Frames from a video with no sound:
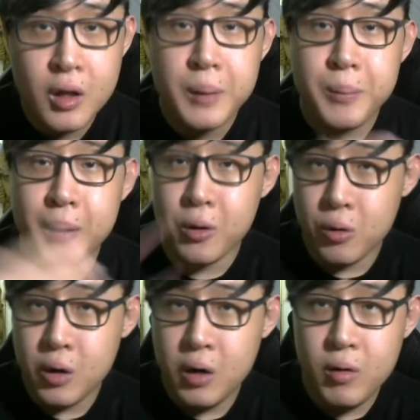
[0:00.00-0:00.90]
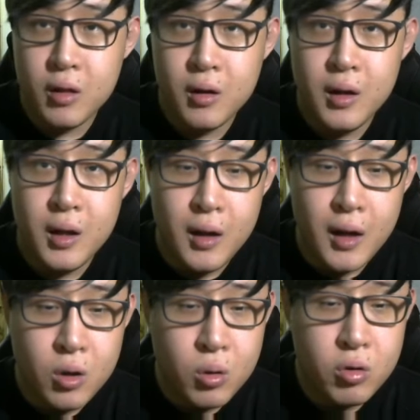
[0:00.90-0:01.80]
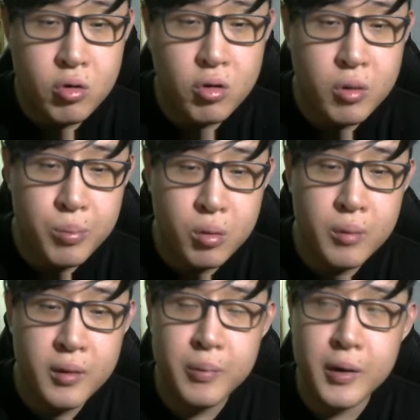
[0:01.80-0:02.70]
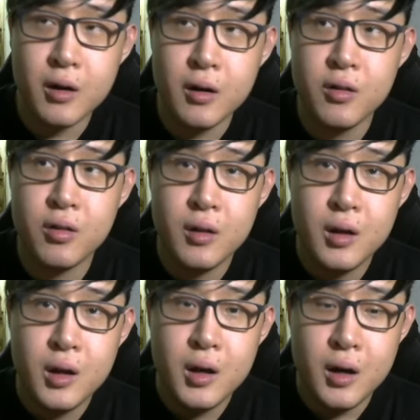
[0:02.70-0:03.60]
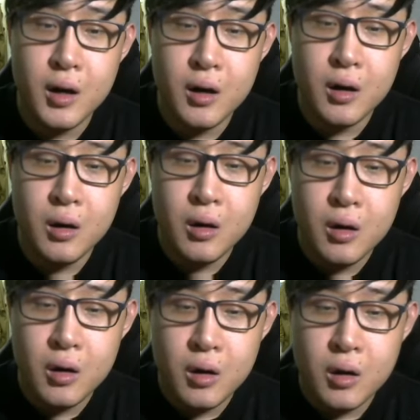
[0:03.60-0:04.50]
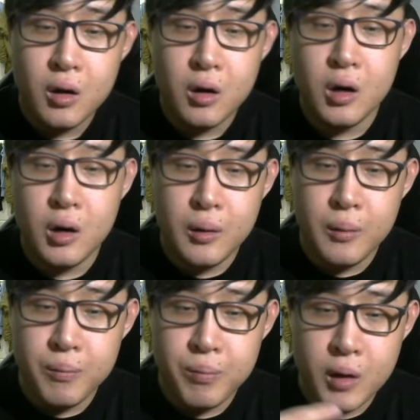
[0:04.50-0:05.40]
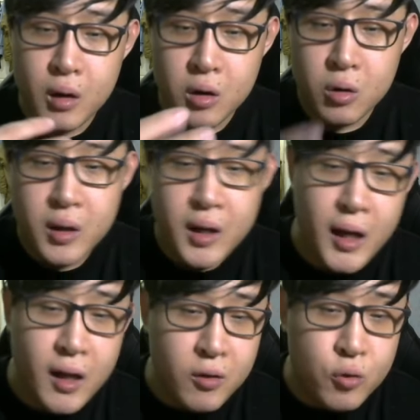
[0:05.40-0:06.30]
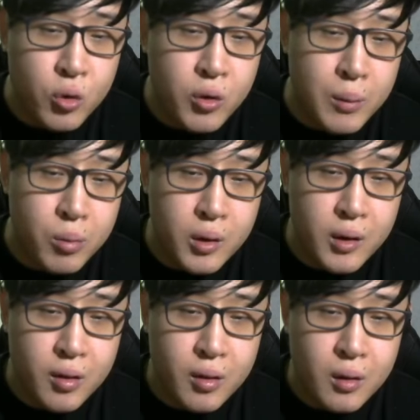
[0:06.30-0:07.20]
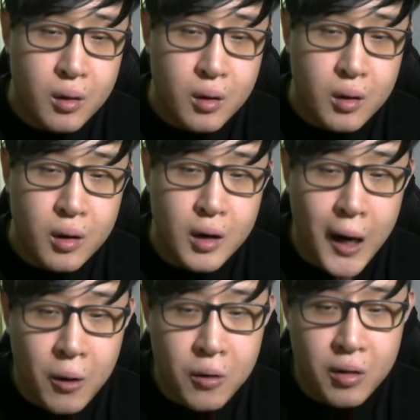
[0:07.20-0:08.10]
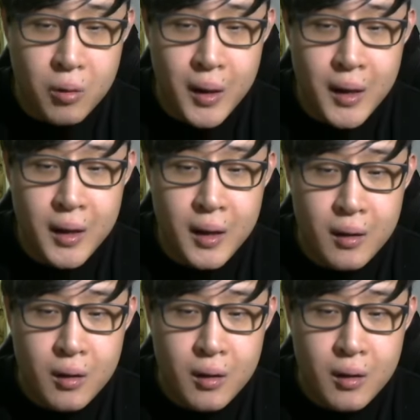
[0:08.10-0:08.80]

But the only reason that I don't choose Boom is because although he has a rune grab bonus, Lao is the one that